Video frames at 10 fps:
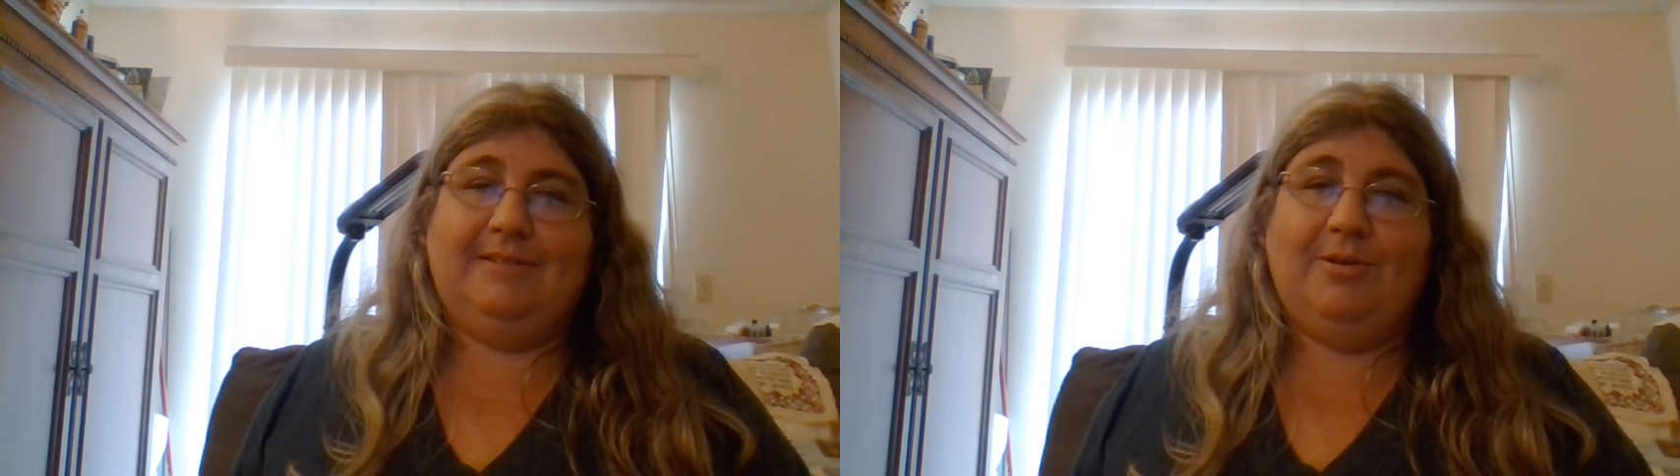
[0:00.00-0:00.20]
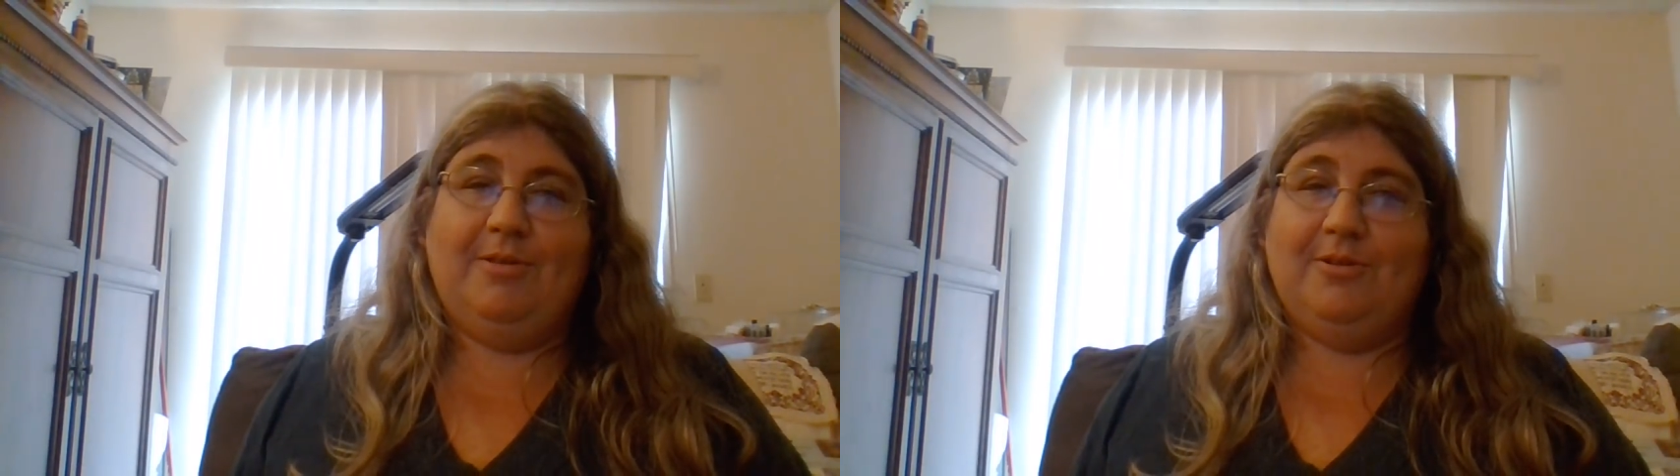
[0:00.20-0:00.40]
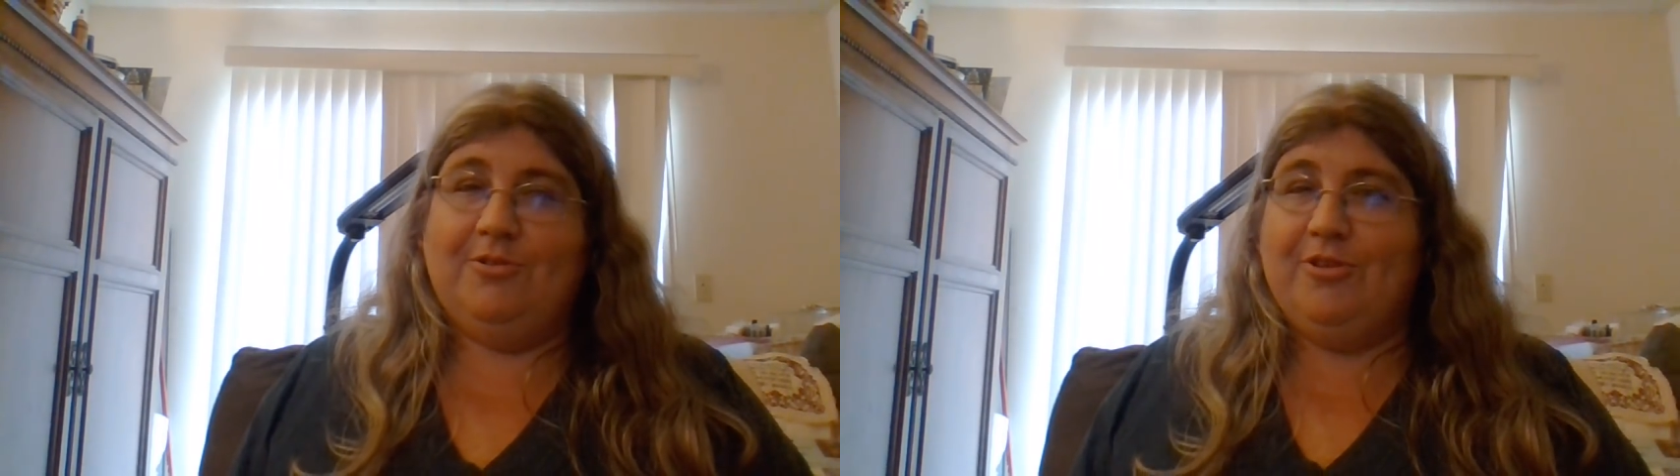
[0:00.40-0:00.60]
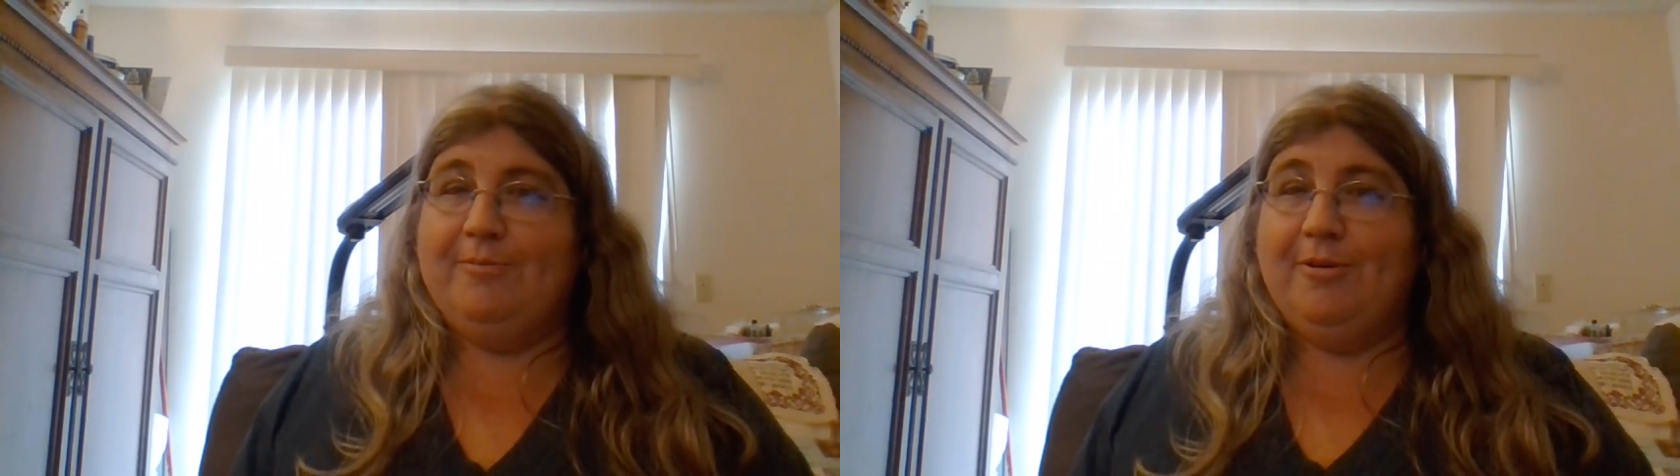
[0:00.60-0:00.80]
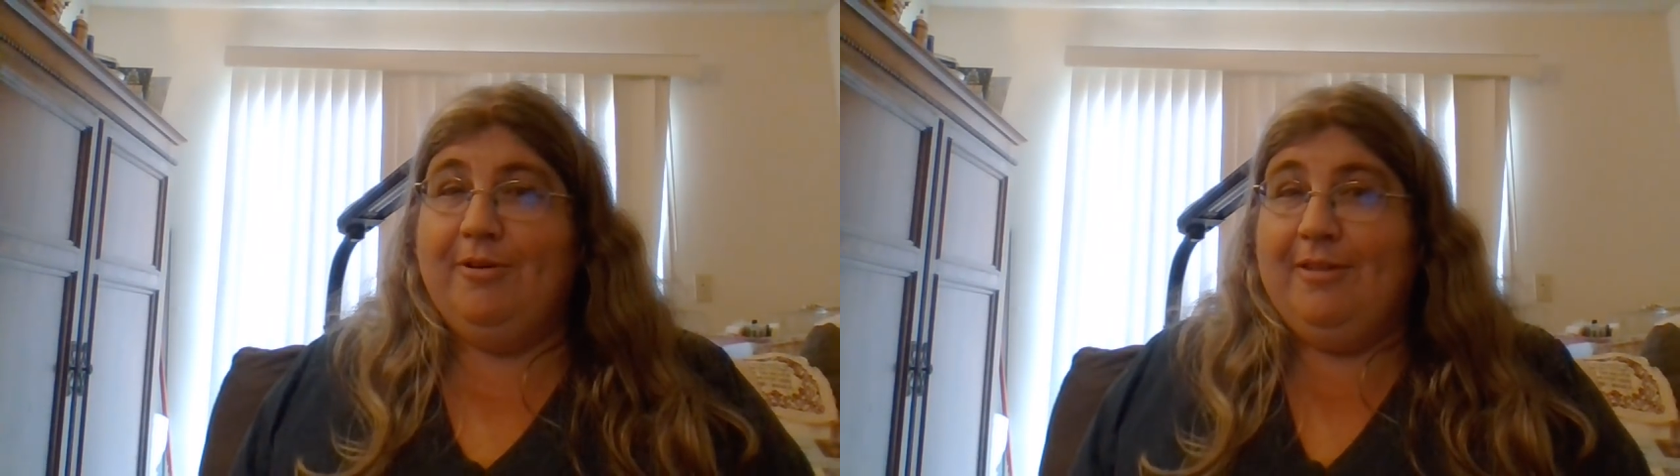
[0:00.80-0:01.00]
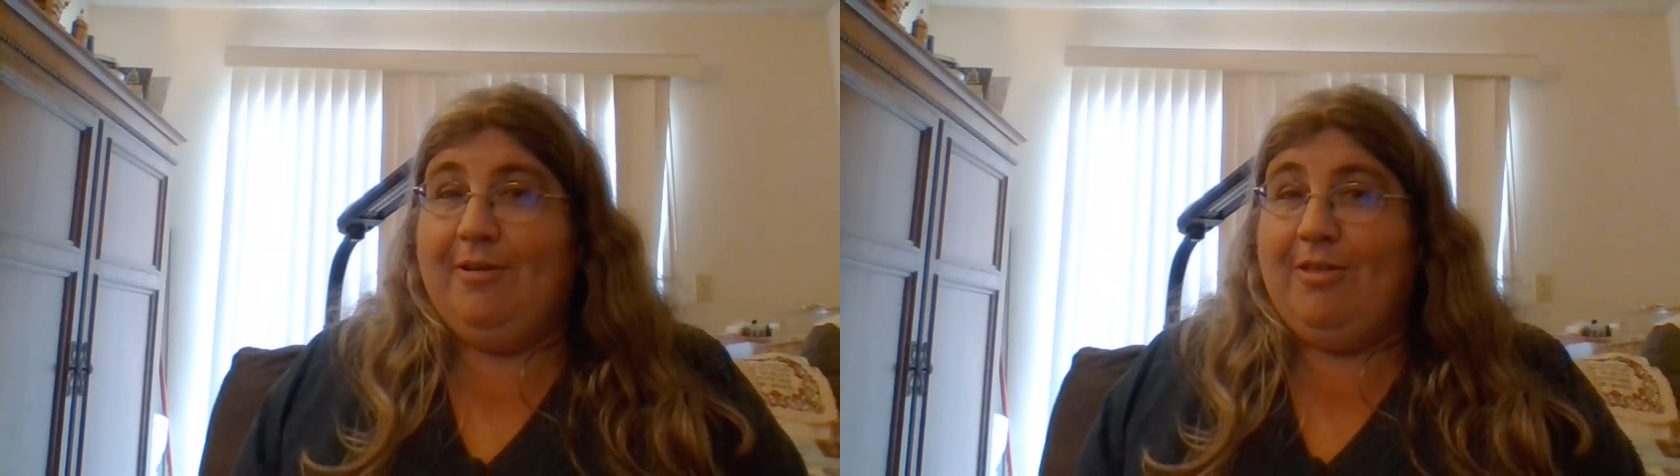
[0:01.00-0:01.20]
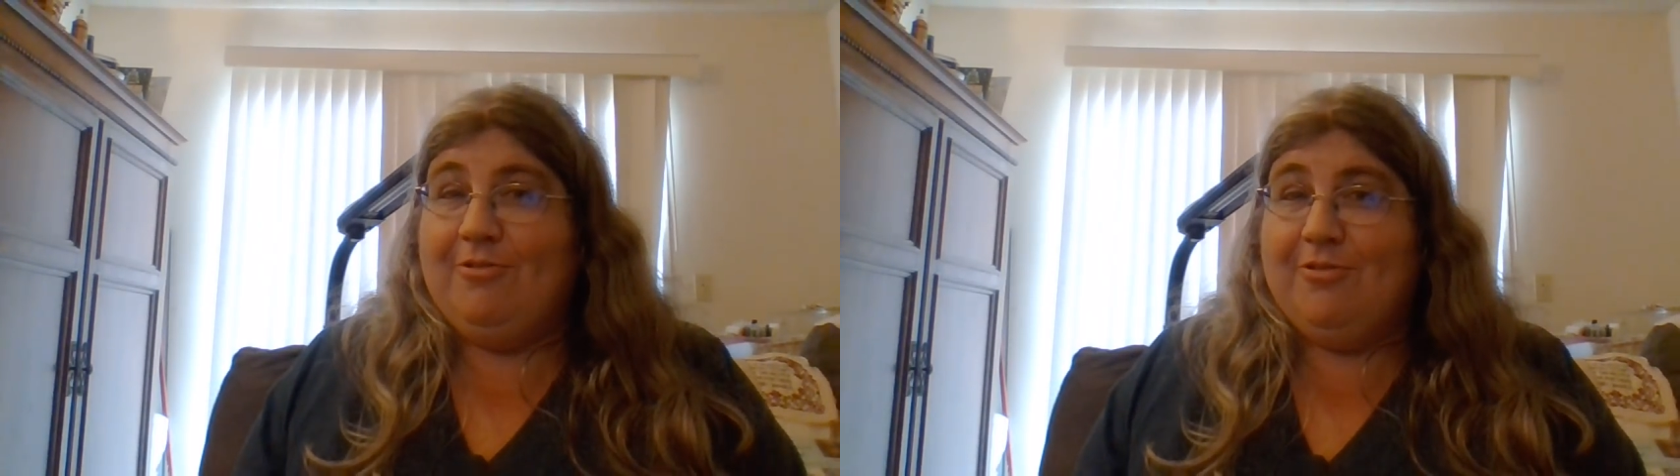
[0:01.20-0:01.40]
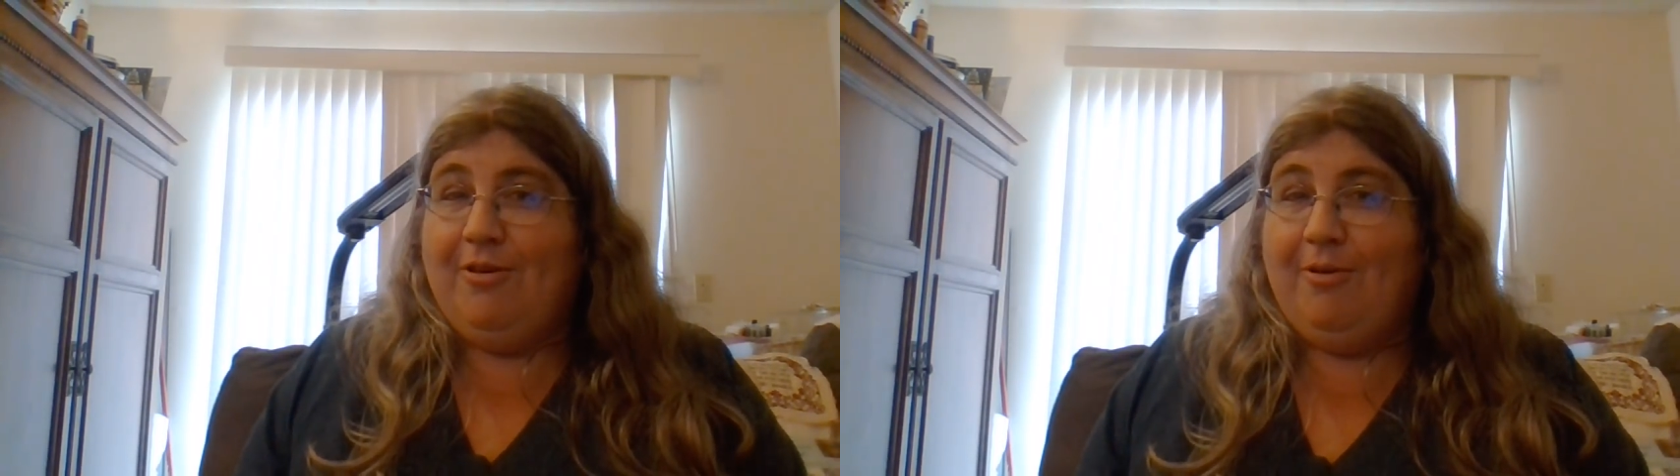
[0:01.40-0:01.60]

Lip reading: go a little cheaper, a little closer to